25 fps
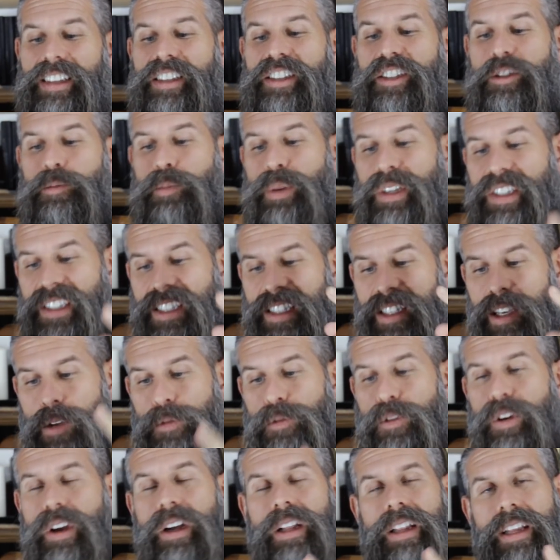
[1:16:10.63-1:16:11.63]

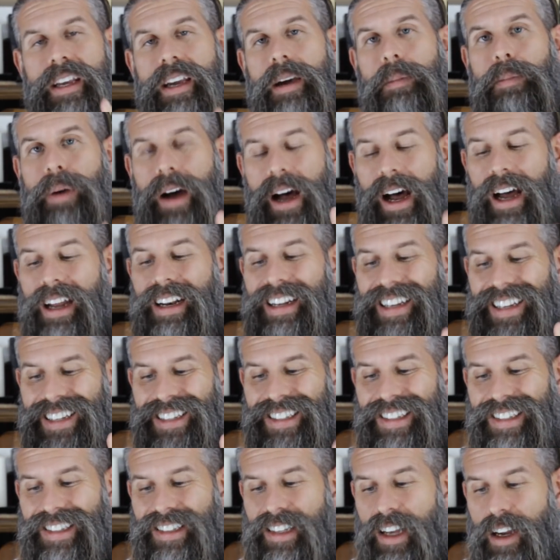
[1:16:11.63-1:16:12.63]
specifically upon
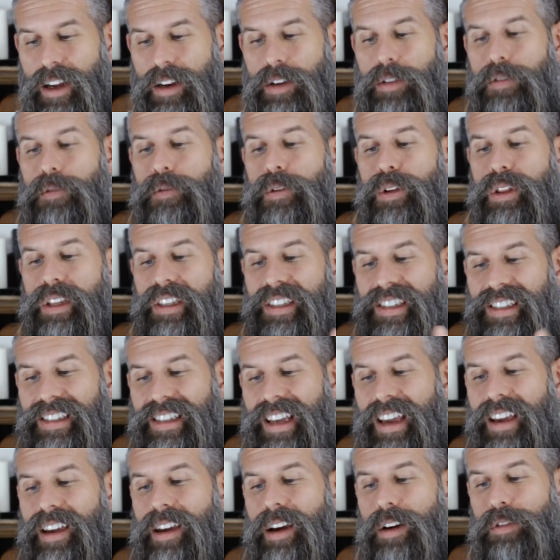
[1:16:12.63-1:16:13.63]
his son for the
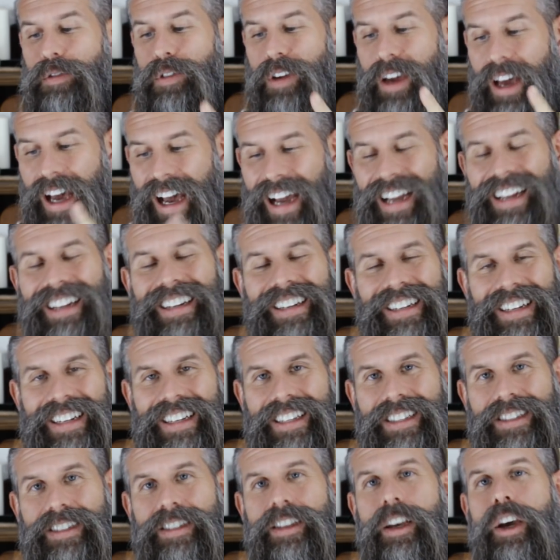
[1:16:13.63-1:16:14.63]
sake of
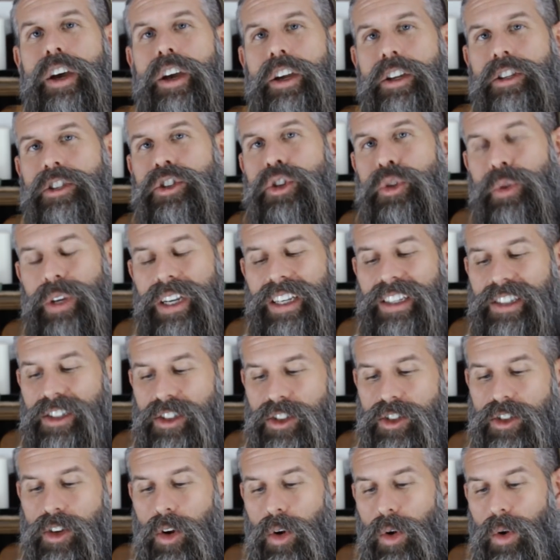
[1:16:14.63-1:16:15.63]
kindness to his
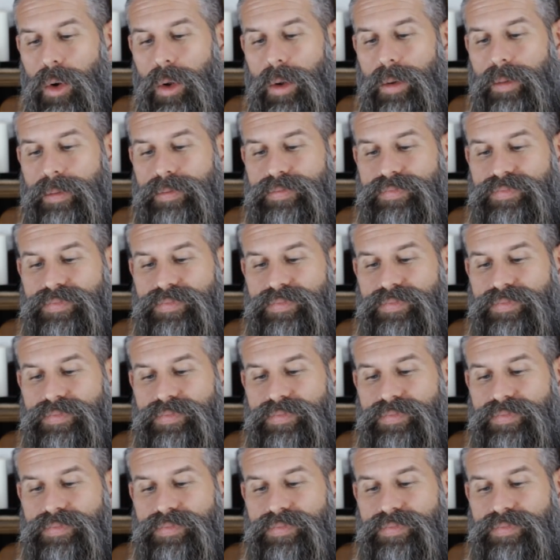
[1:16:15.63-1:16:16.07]
soul.